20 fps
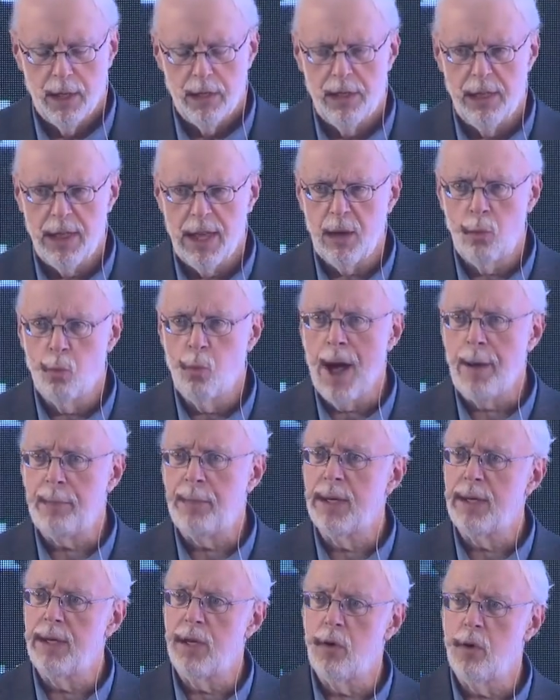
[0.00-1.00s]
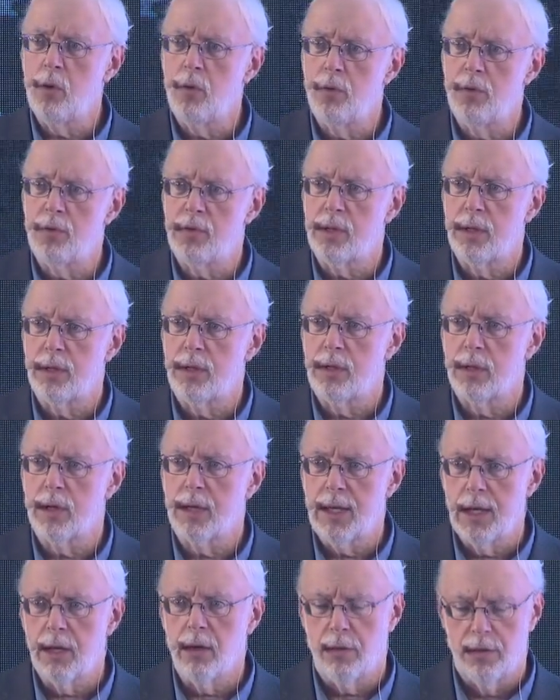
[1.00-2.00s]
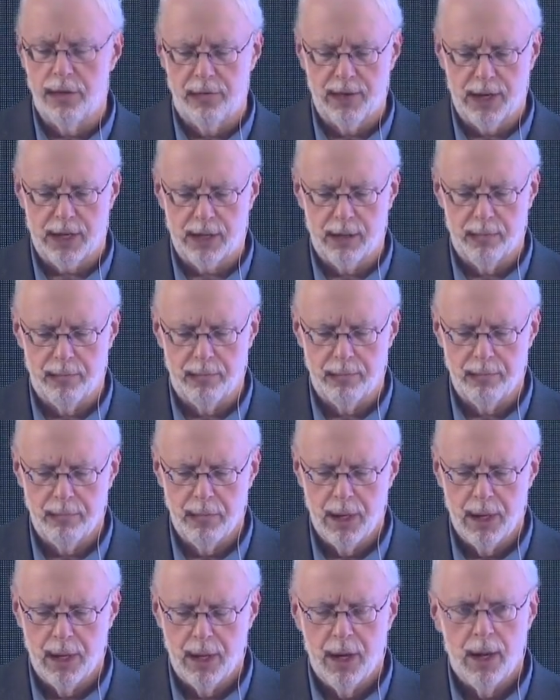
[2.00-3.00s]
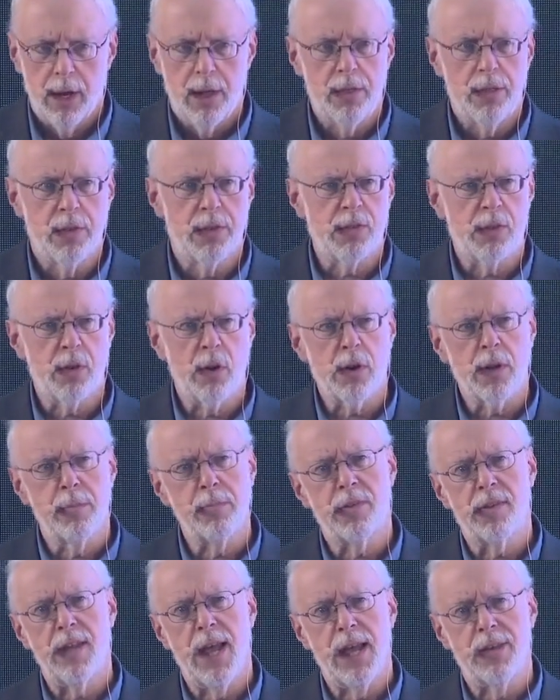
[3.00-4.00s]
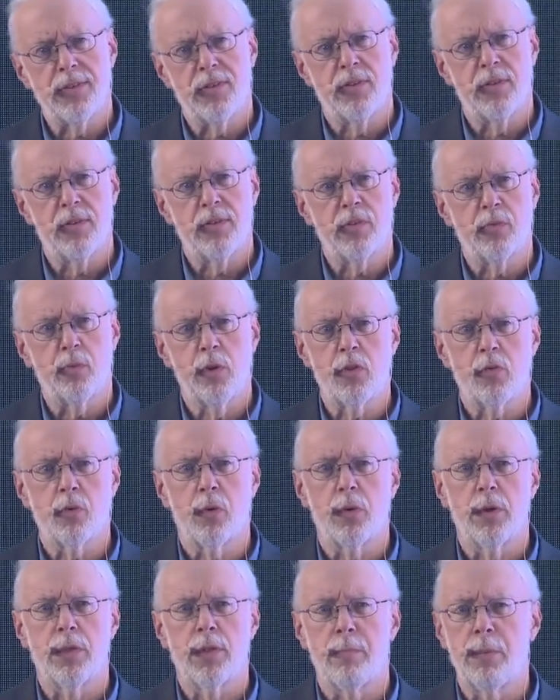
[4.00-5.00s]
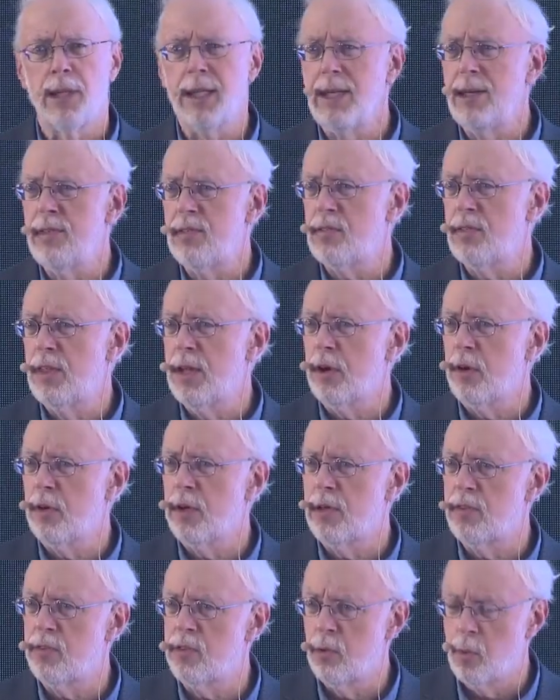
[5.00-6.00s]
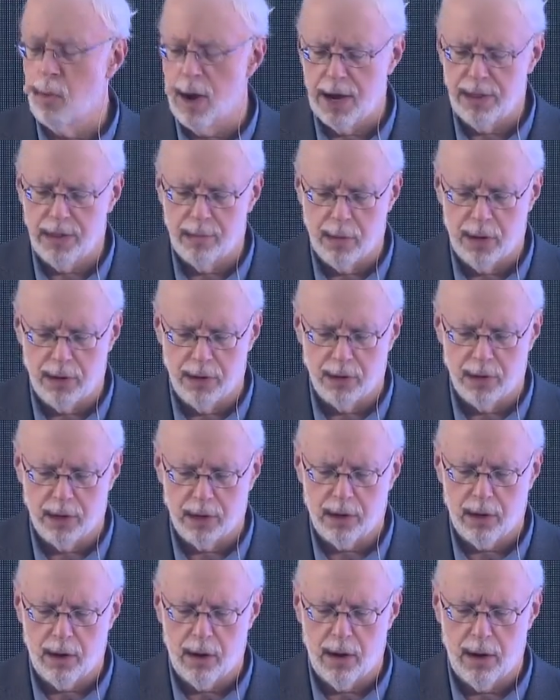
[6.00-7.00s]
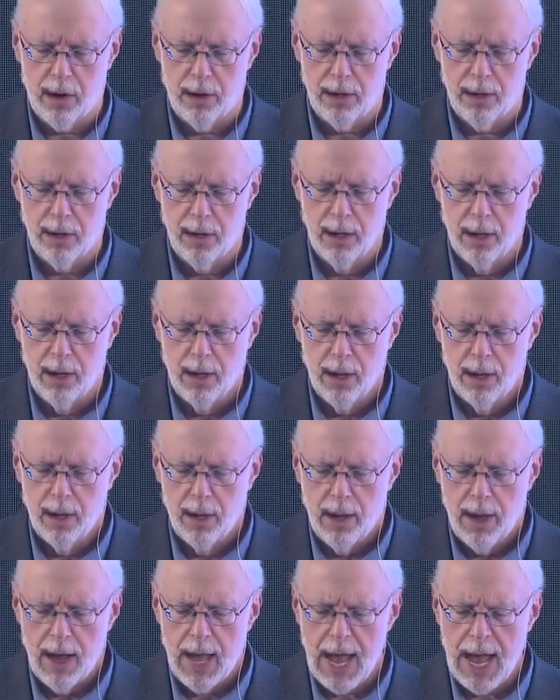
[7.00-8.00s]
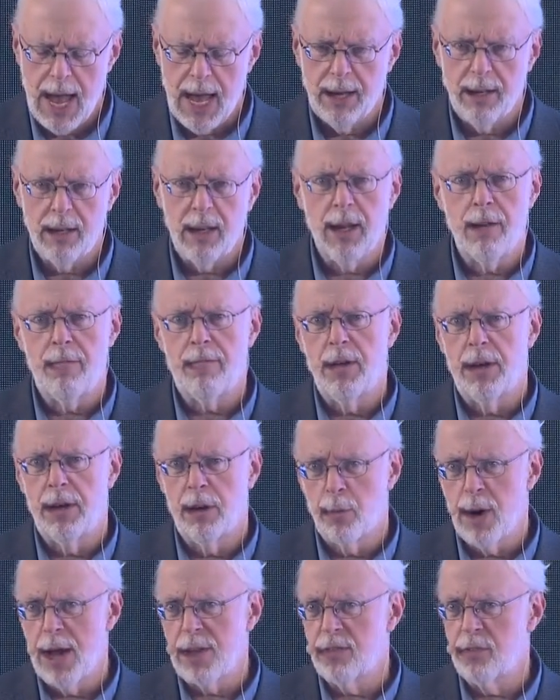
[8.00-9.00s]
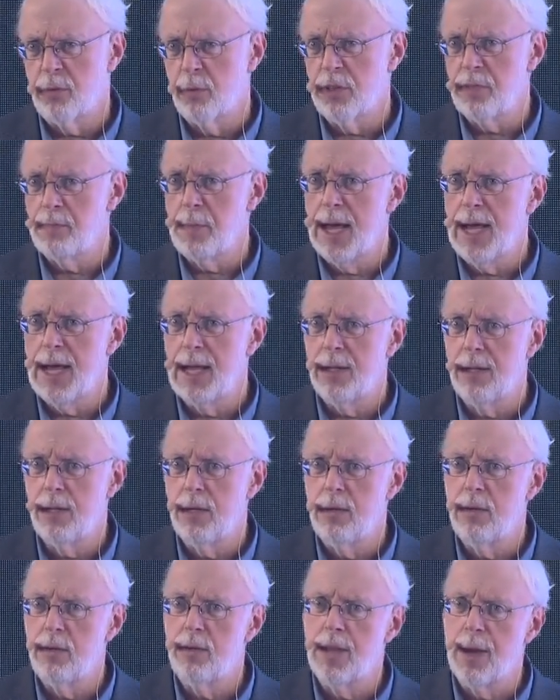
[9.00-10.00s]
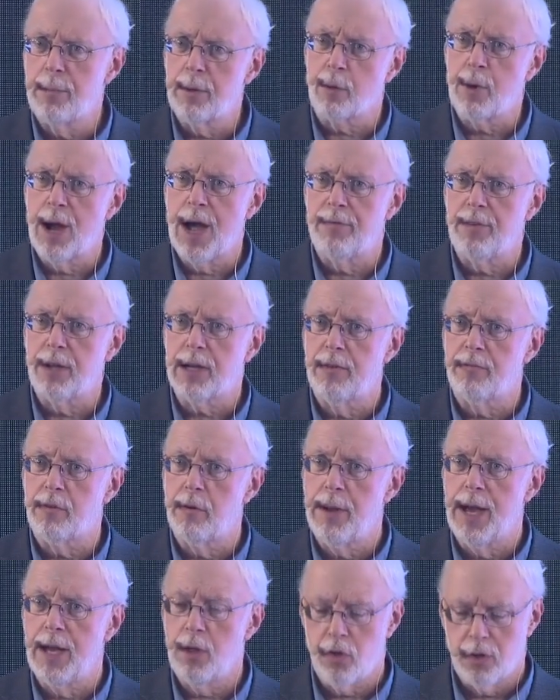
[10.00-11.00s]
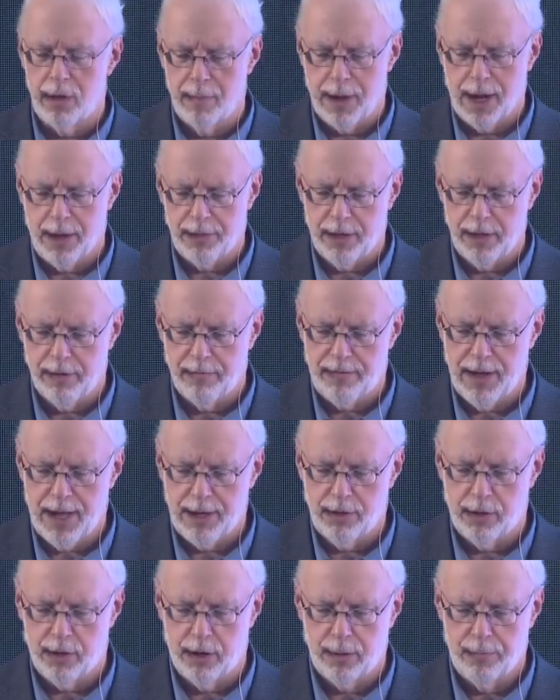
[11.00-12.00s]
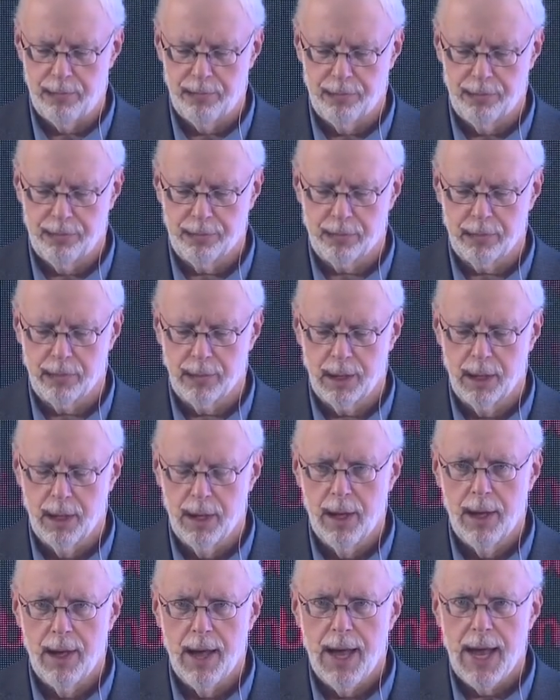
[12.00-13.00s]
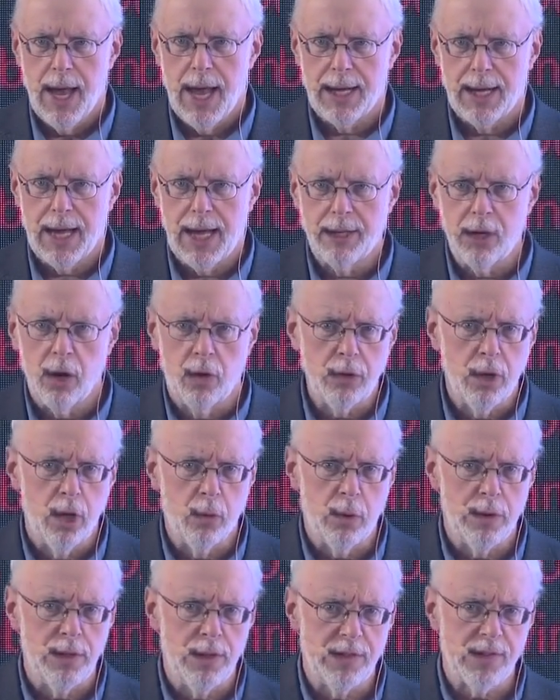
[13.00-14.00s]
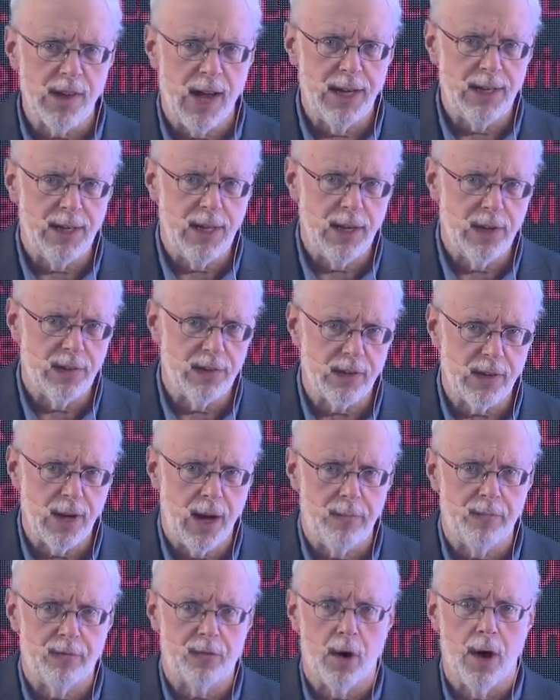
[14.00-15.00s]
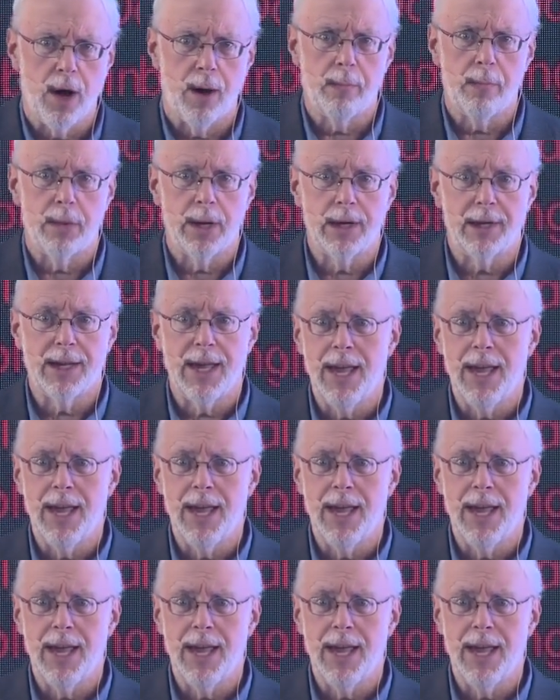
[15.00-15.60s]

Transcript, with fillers: the weapon used to kill the victim, the circumstances, which were the police theory as to why the murder occurred, and if an arrest was made, demographic information about the offender. And I don't know where these ideas come from, but it